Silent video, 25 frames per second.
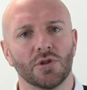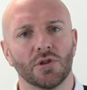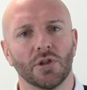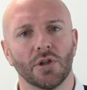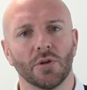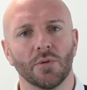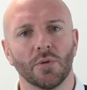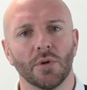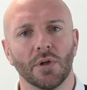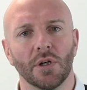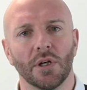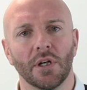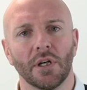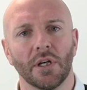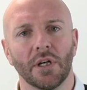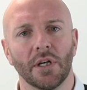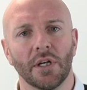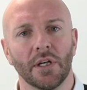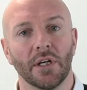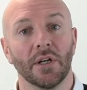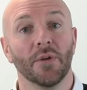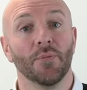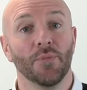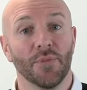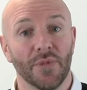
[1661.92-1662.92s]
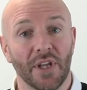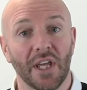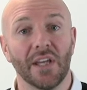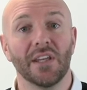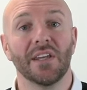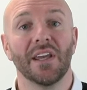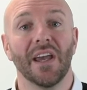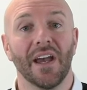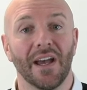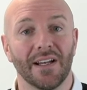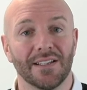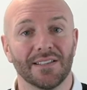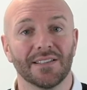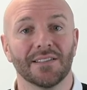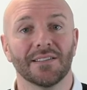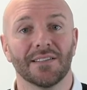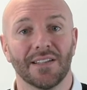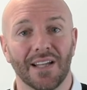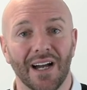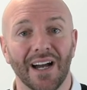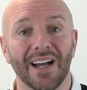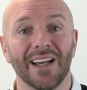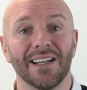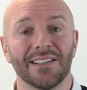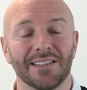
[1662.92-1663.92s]
to, then yes,
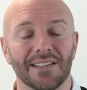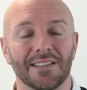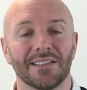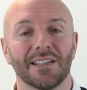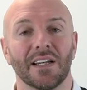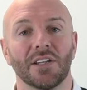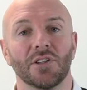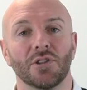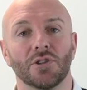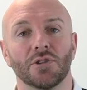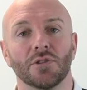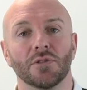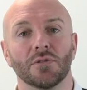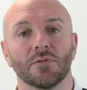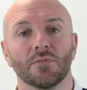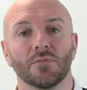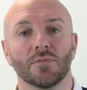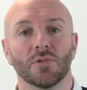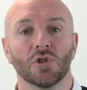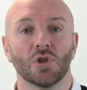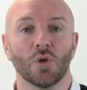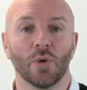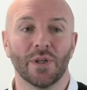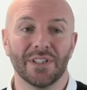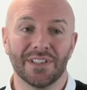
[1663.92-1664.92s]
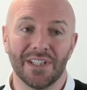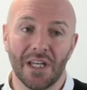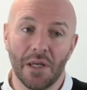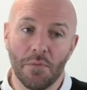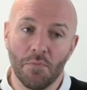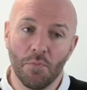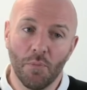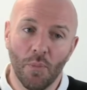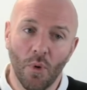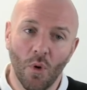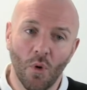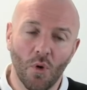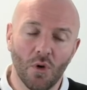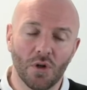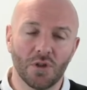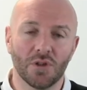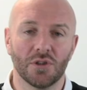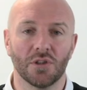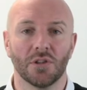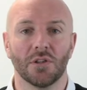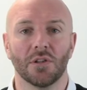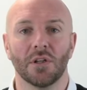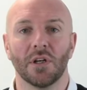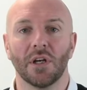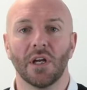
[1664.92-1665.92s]
that is essential. So it's
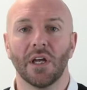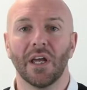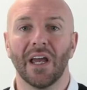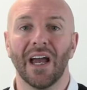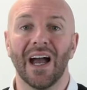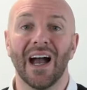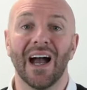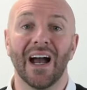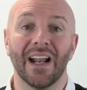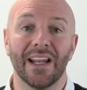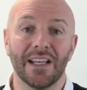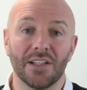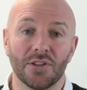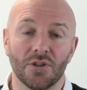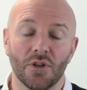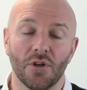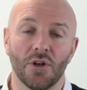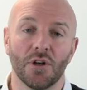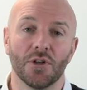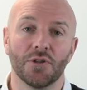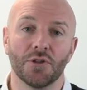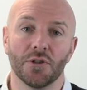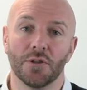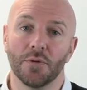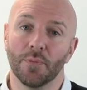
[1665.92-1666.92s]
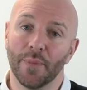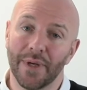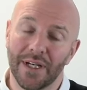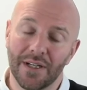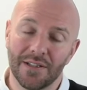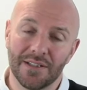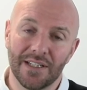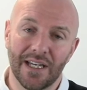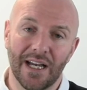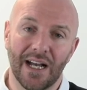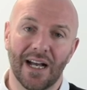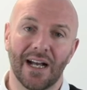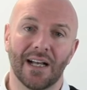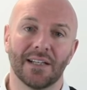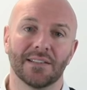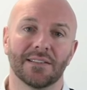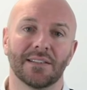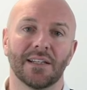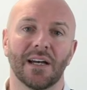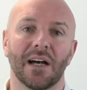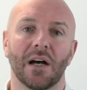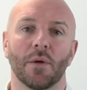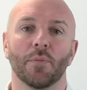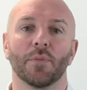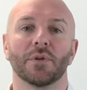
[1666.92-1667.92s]
important and it's urgent because it has to
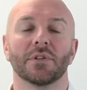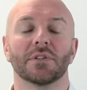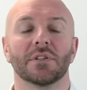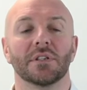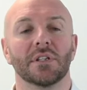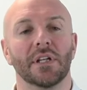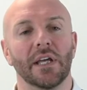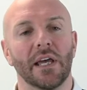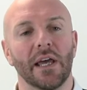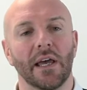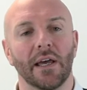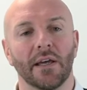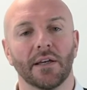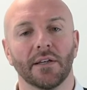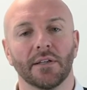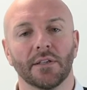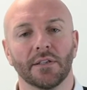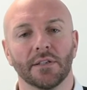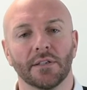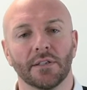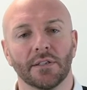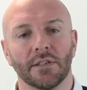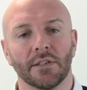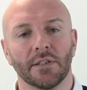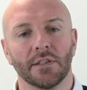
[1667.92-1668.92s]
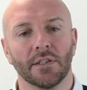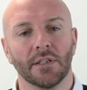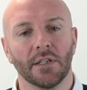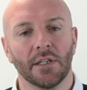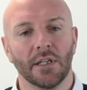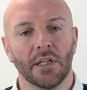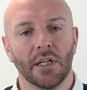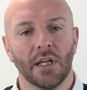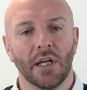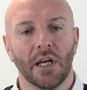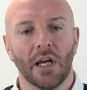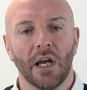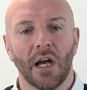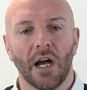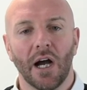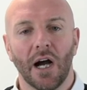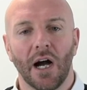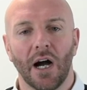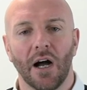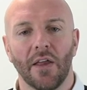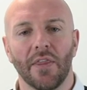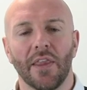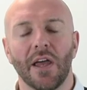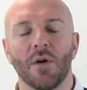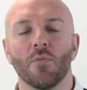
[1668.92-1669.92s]
happen today.
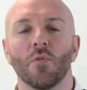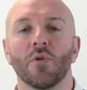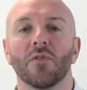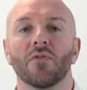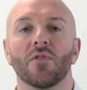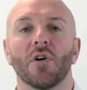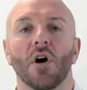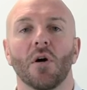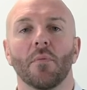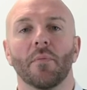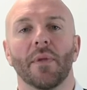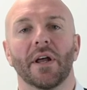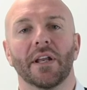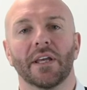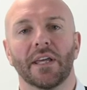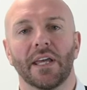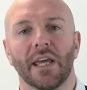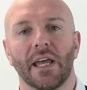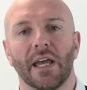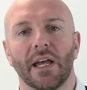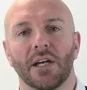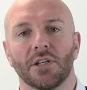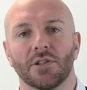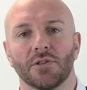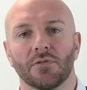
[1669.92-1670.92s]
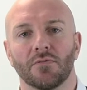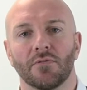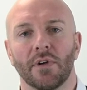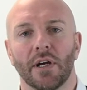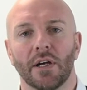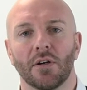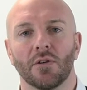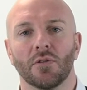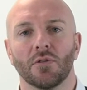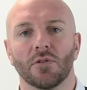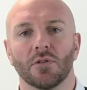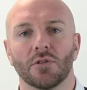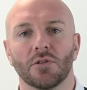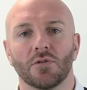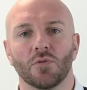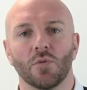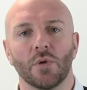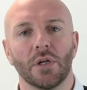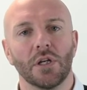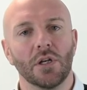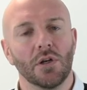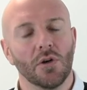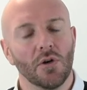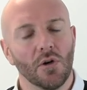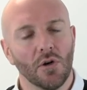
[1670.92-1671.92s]
And then we've got medication records. We
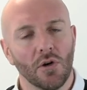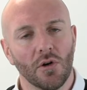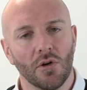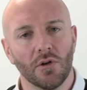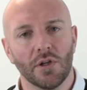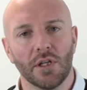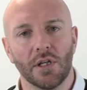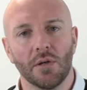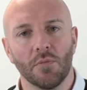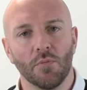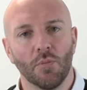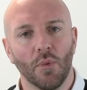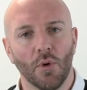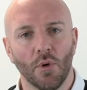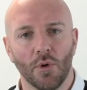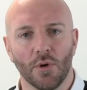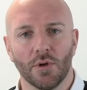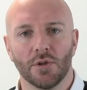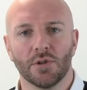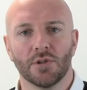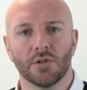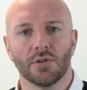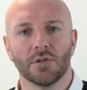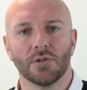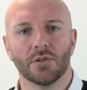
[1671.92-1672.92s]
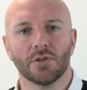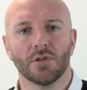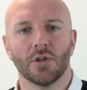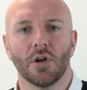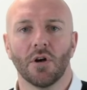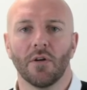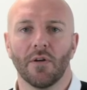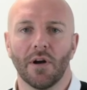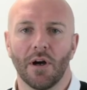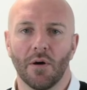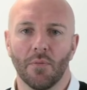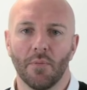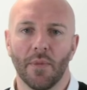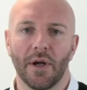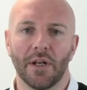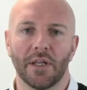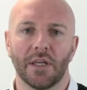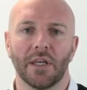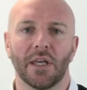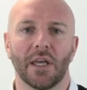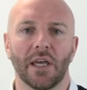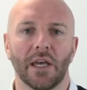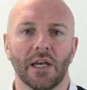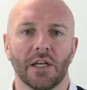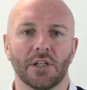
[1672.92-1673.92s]
know the importance around
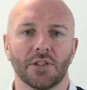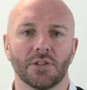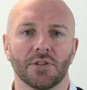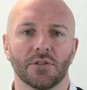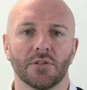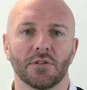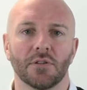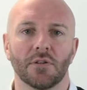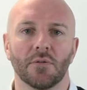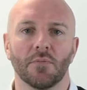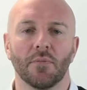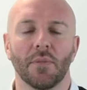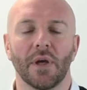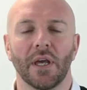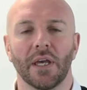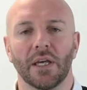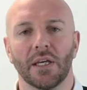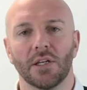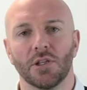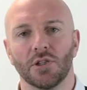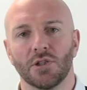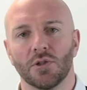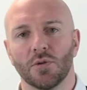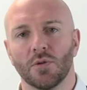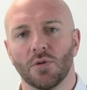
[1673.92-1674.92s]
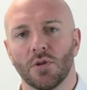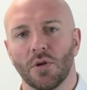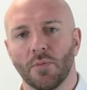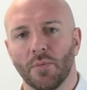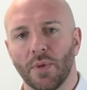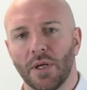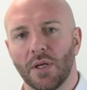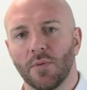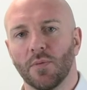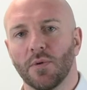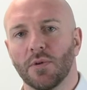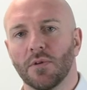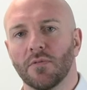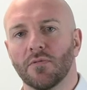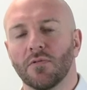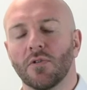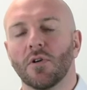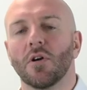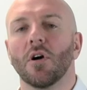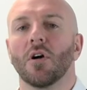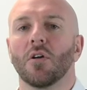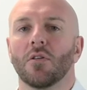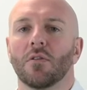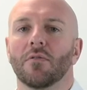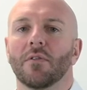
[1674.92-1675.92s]
medication, making sure that people have
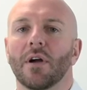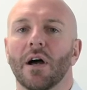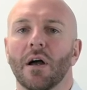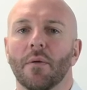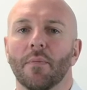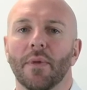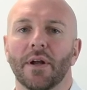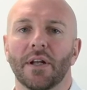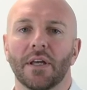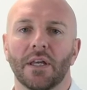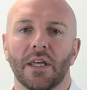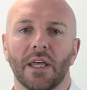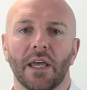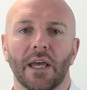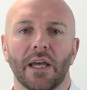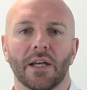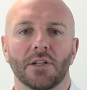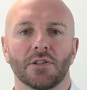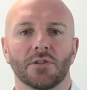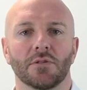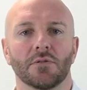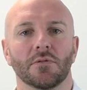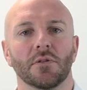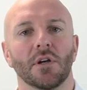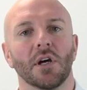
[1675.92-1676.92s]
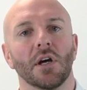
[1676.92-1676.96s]
got the right medication,